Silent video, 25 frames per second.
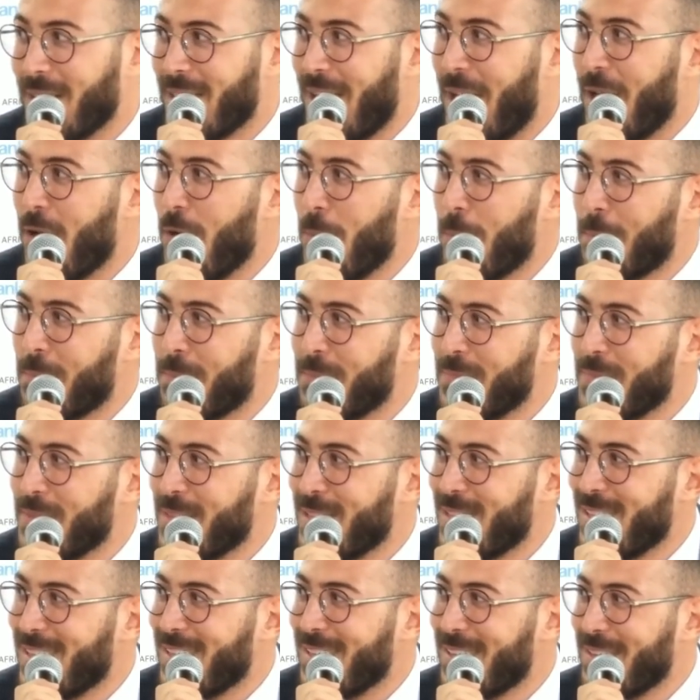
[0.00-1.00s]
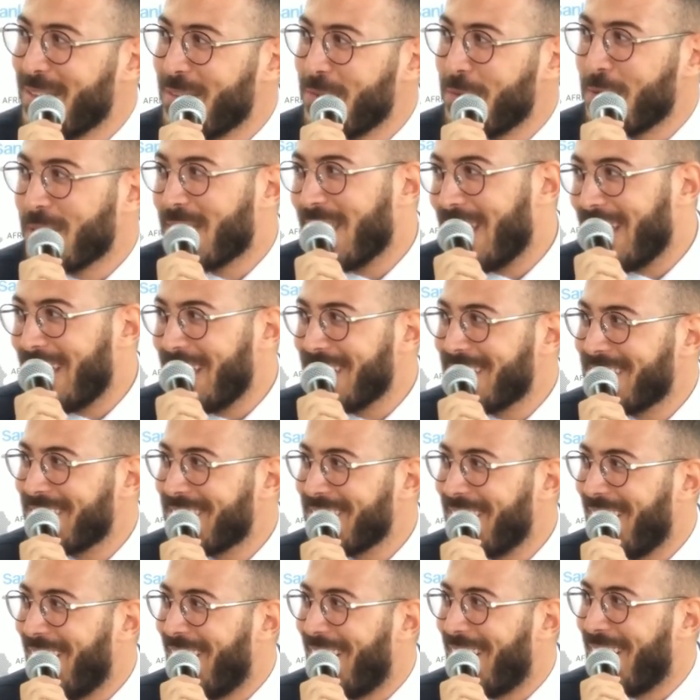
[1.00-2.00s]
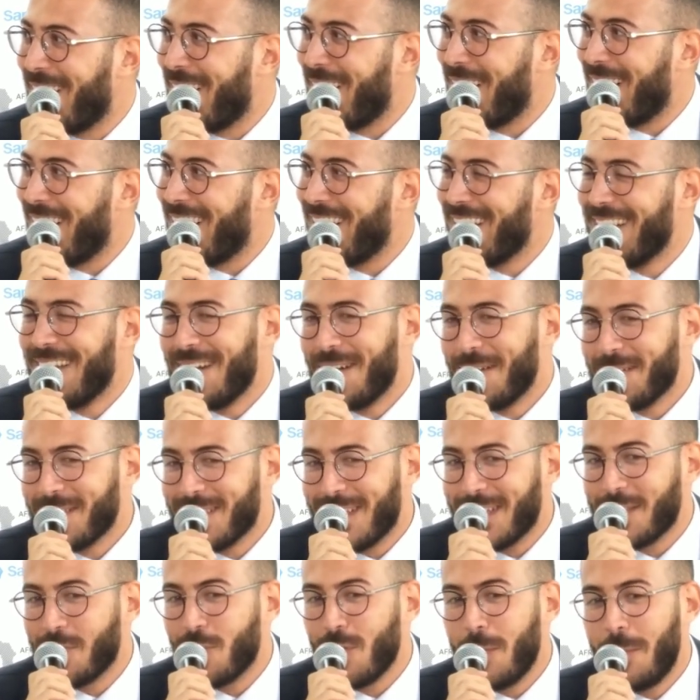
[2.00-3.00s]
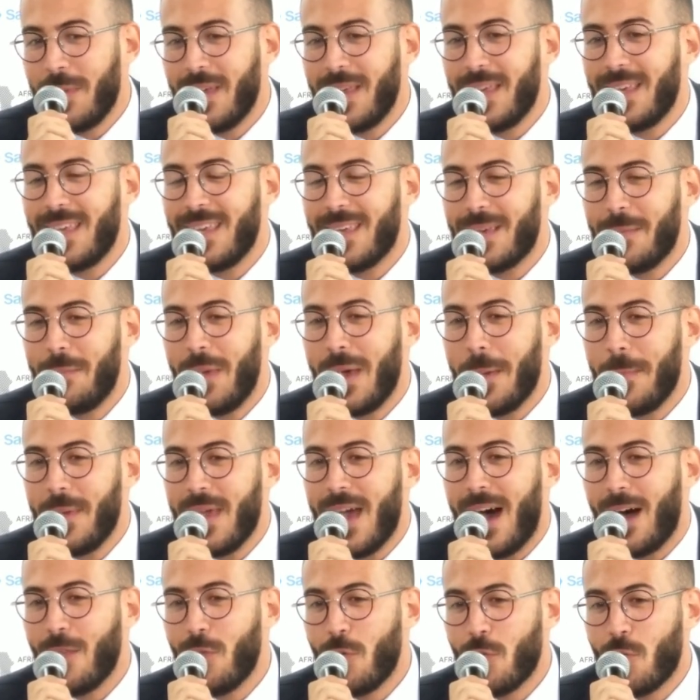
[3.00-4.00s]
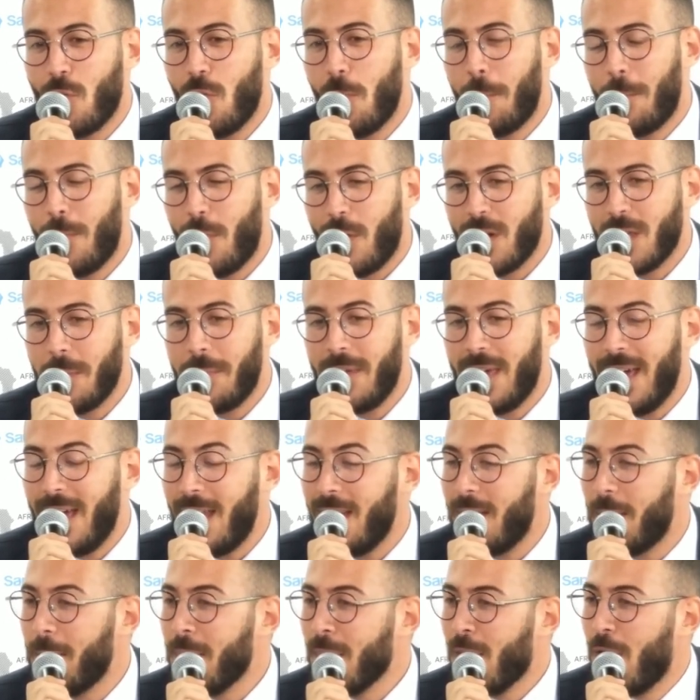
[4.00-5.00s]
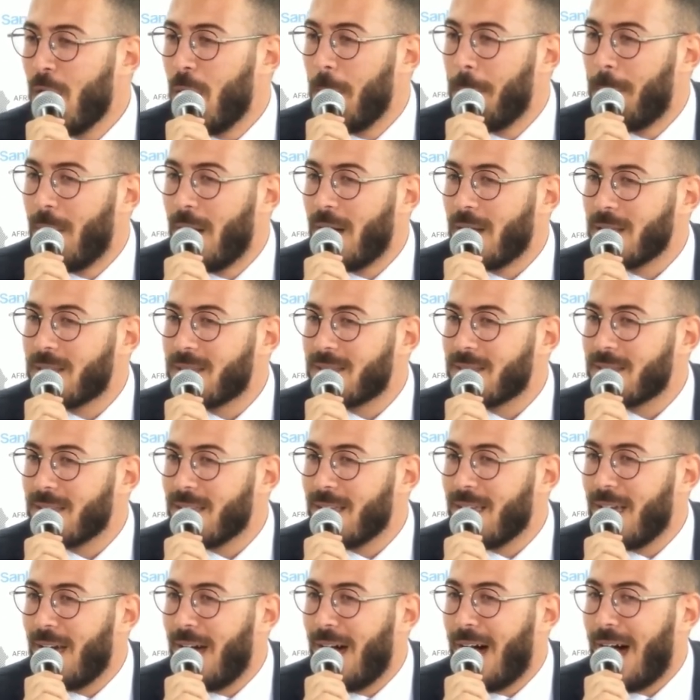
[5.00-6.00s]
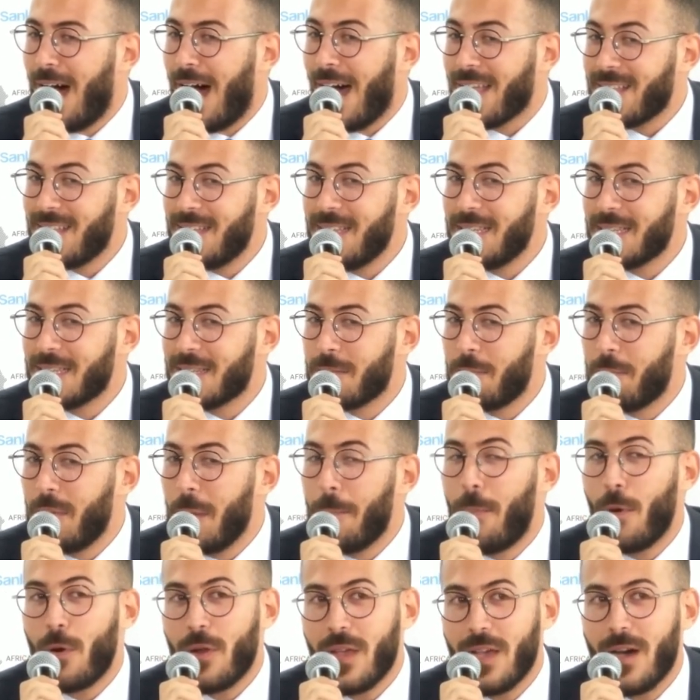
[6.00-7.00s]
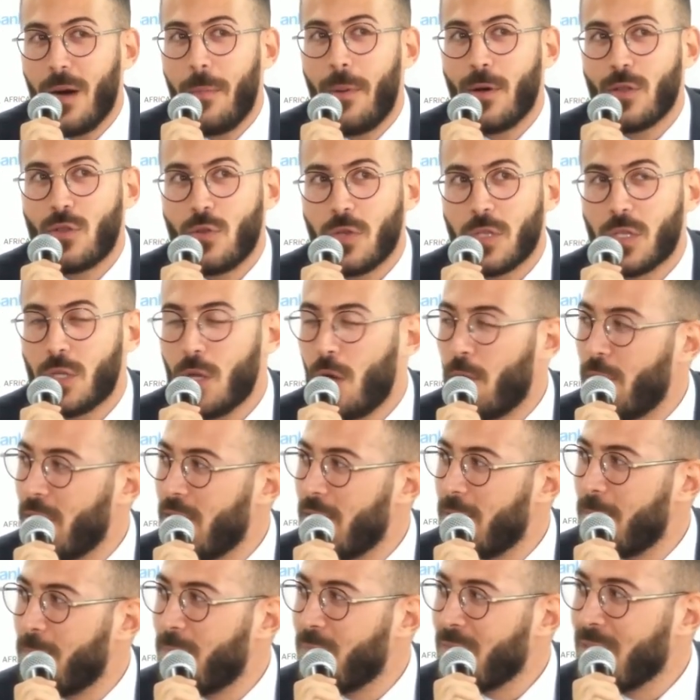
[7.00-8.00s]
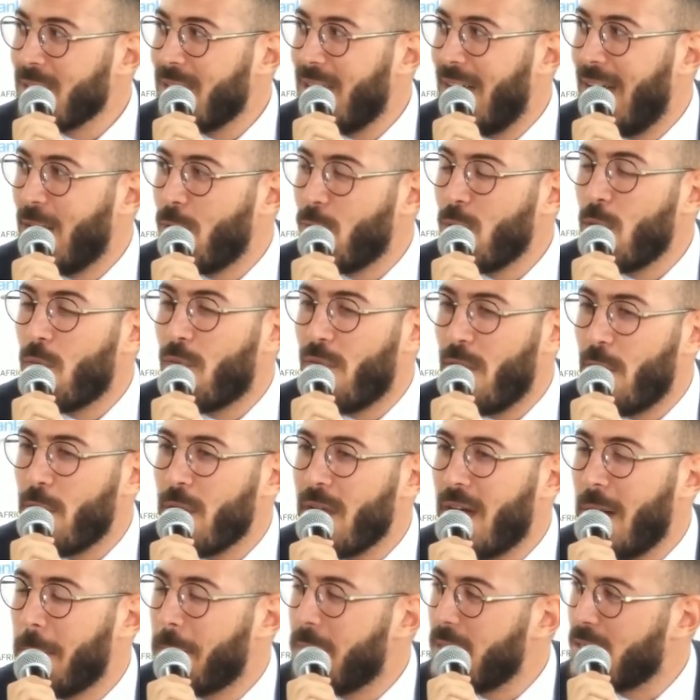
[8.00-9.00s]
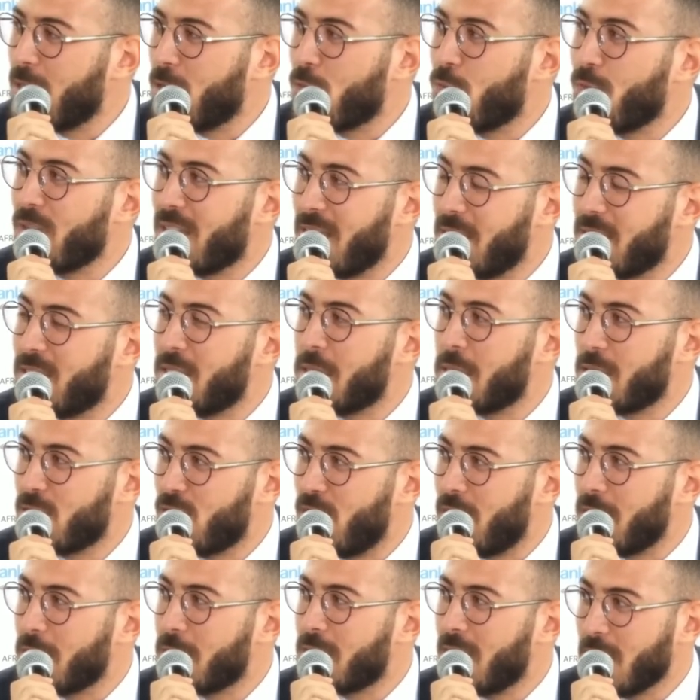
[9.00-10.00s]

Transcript: I hope you'll get it, or that will be maybe Arnaud Group or IBL, but at least people hear about your story, and we're very happy that we get this chance.